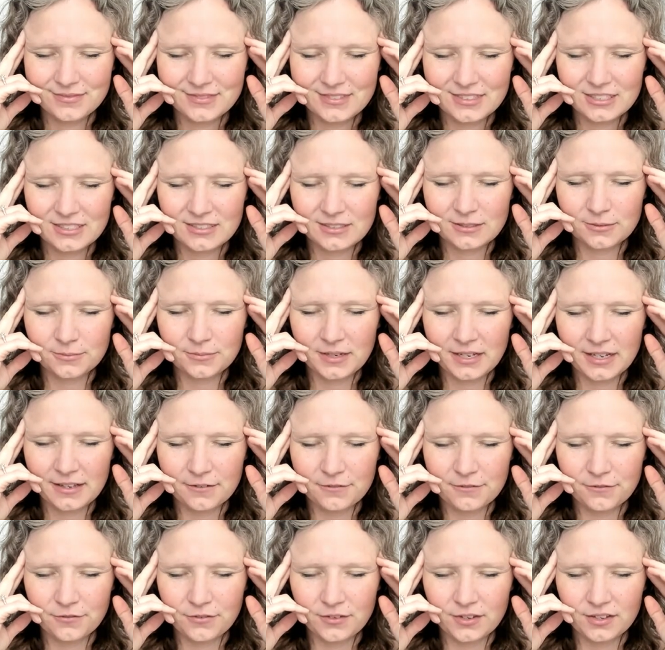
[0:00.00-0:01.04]
Just to make
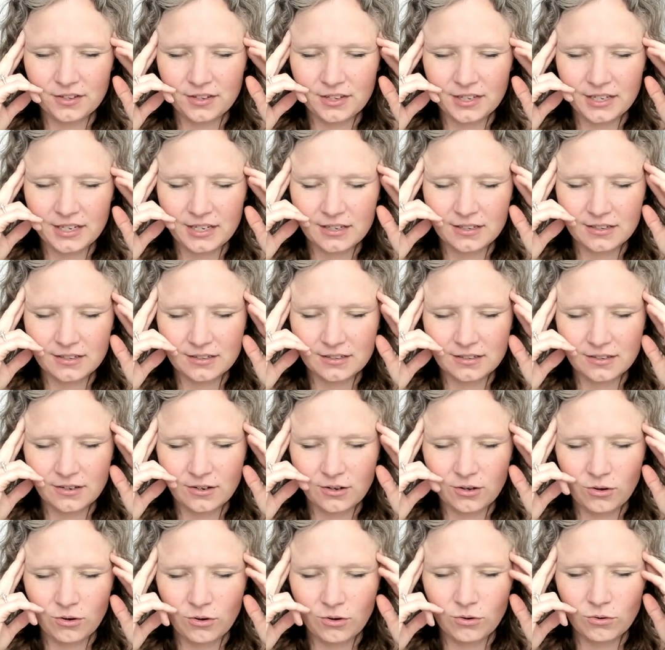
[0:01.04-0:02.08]
it feel like a, a
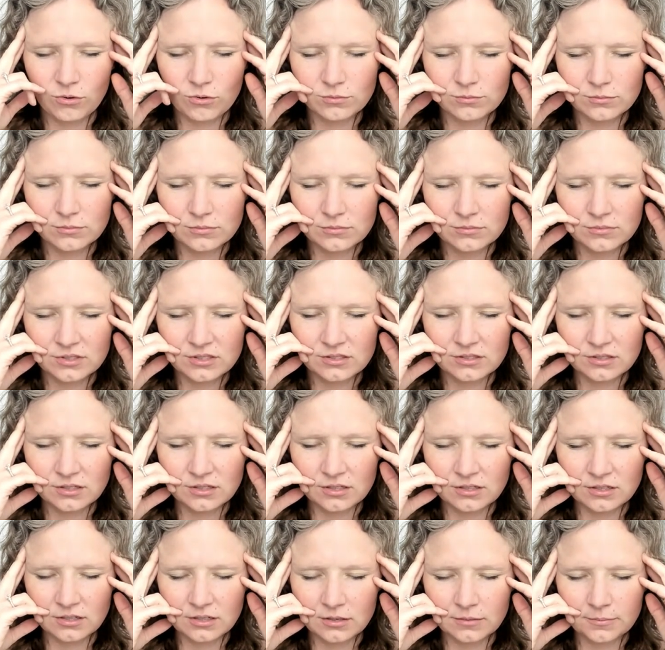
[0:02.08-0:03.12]
home's
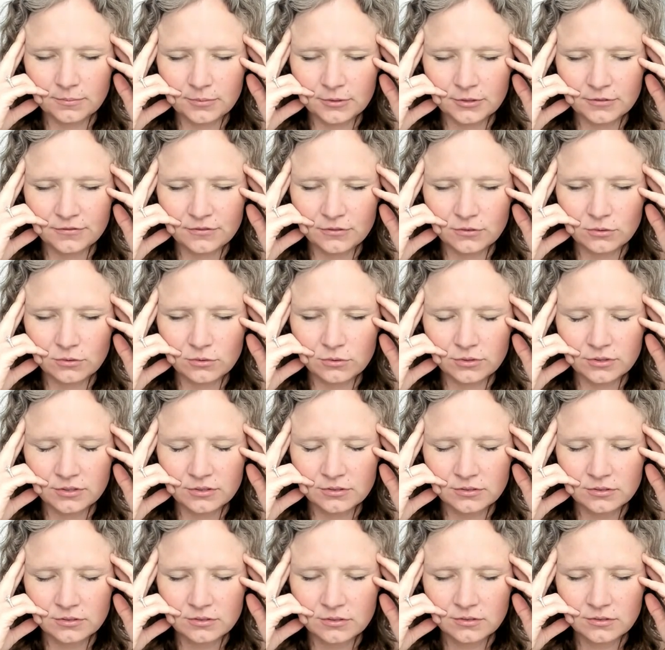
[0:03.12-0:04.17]
uh, upper
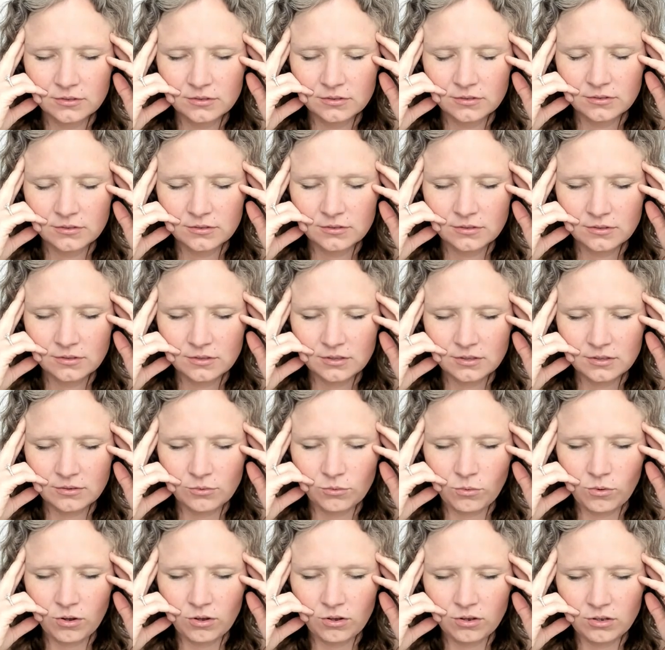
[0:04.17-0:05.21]
floor.
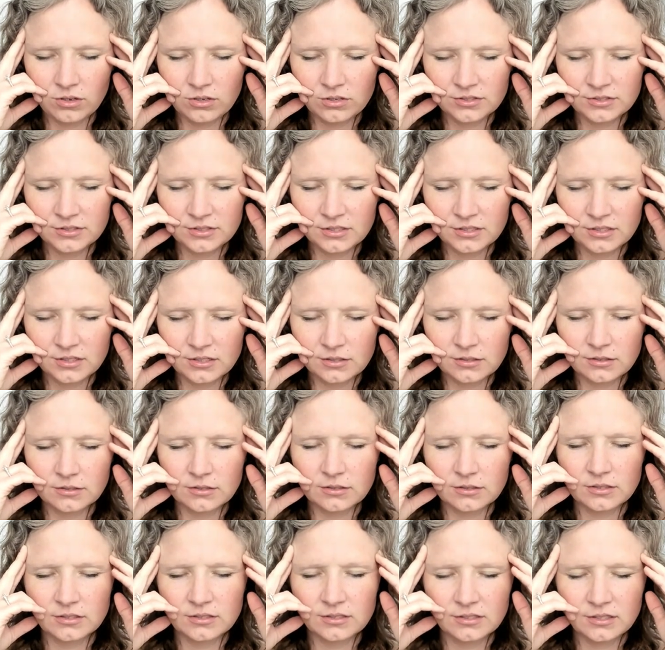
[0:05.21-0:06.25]
and walls and
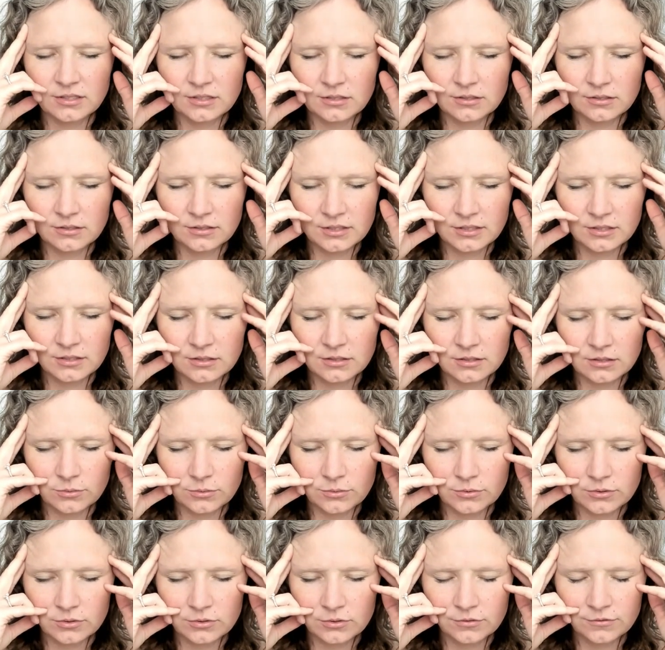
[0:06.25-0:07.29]
a, a ceiling and a
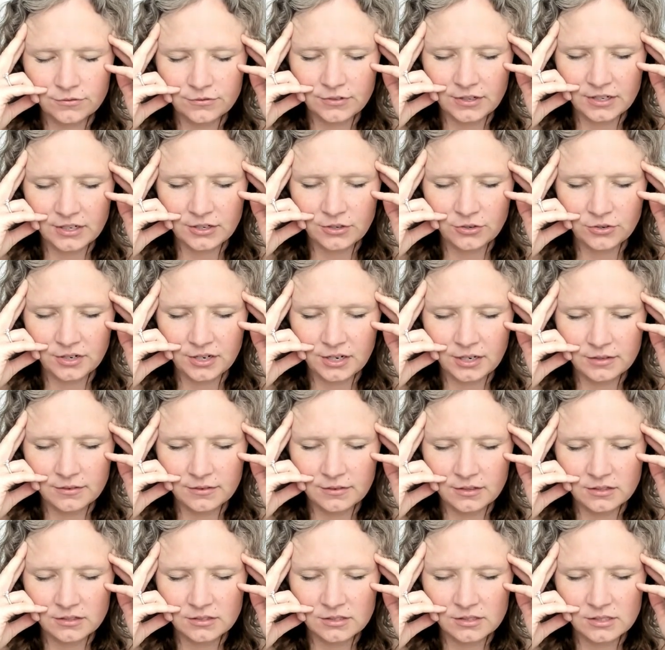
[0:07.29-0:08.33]
roof. I create
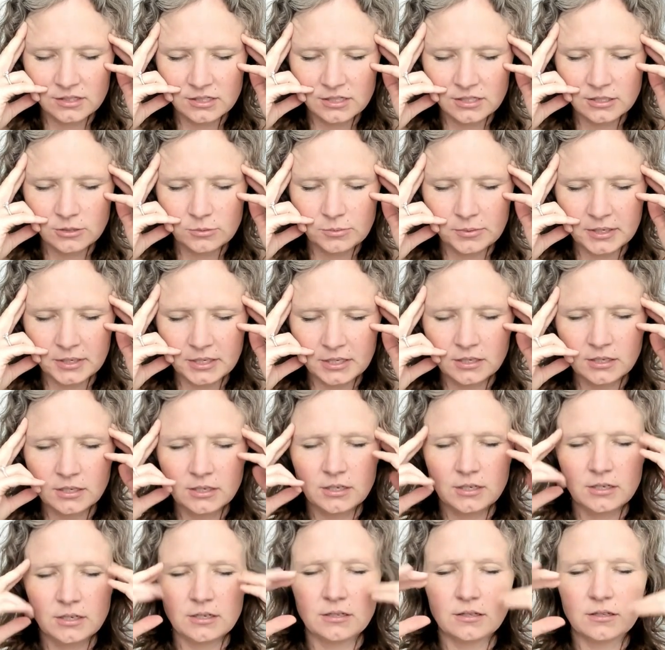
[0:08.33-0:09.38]
these things, but
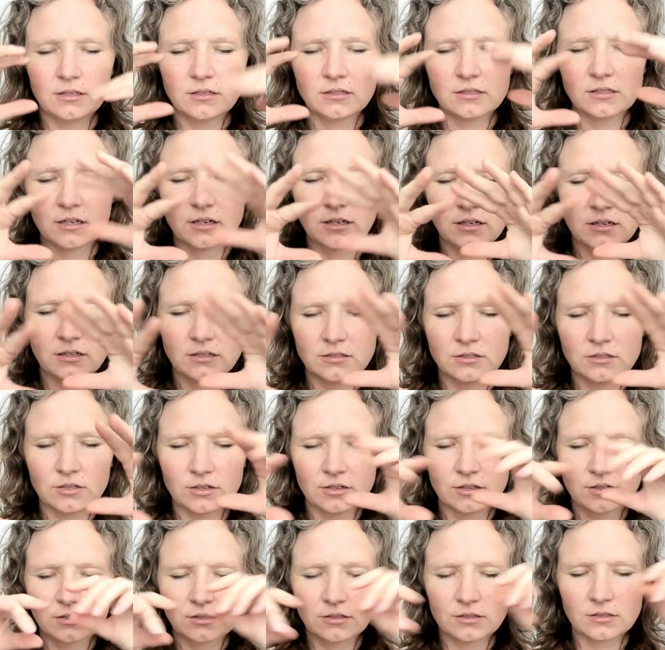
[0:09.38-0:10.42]
this odd,
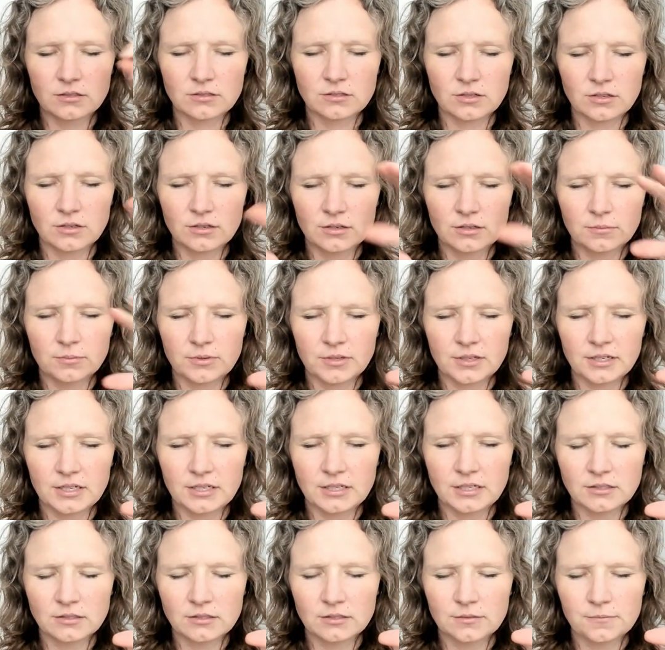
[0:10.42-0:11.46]
dark, dark
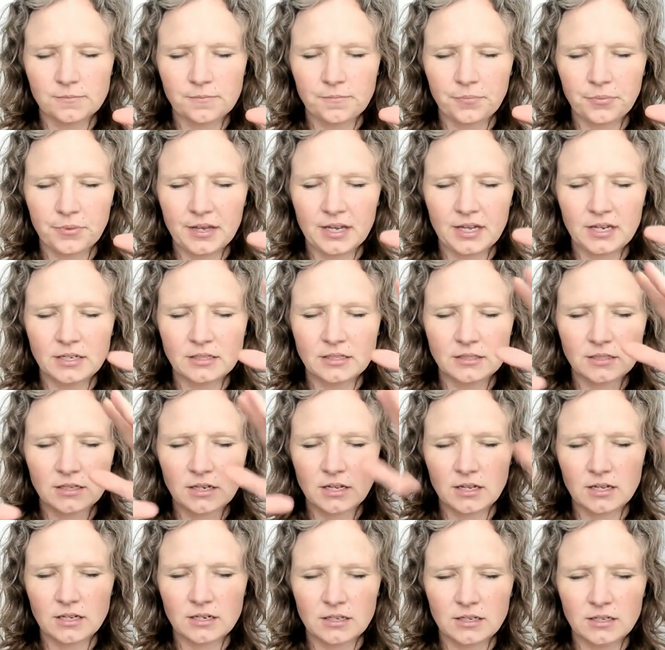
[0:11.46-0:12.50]
place. And it's
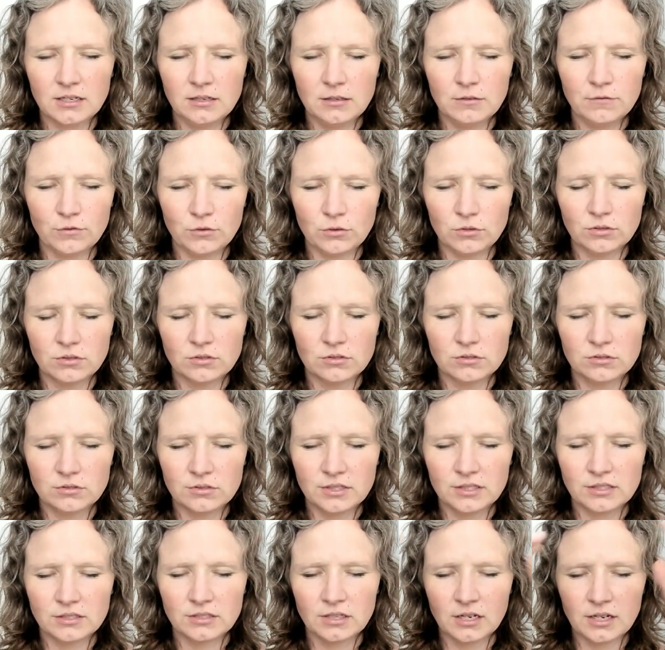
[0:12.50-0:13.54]
not evil.
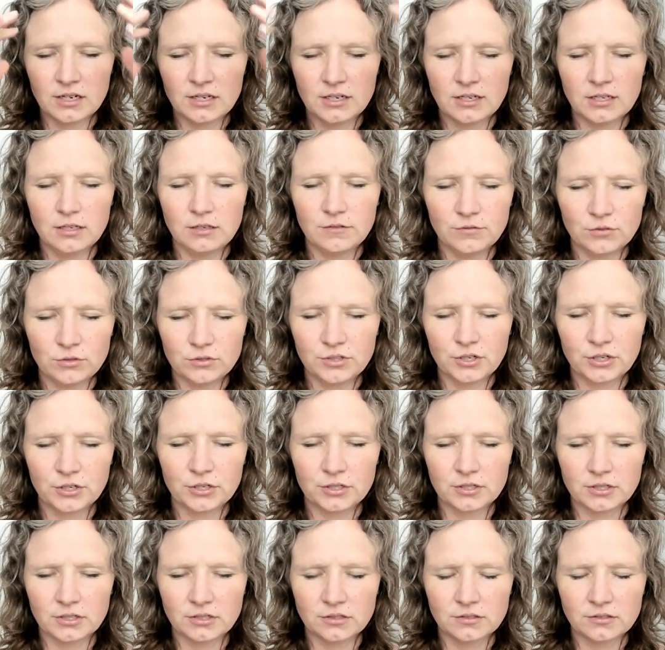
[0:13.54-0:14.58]
It's not an evil
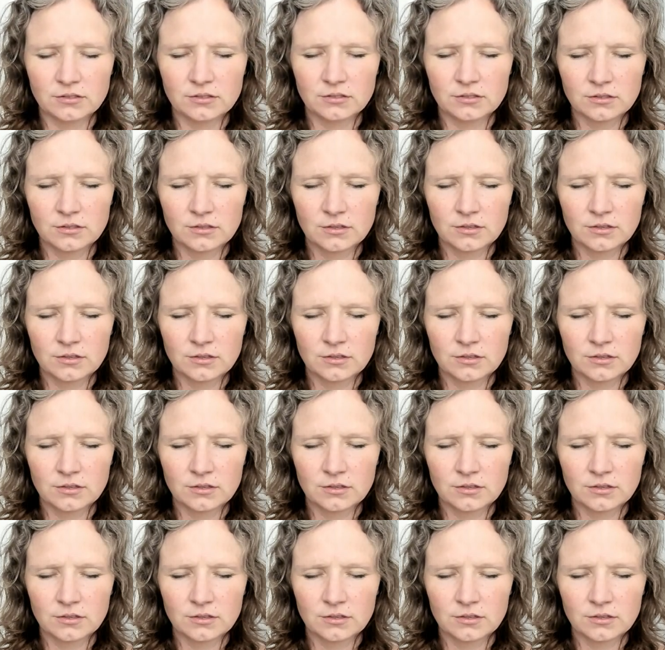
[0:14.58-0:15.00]
darkness.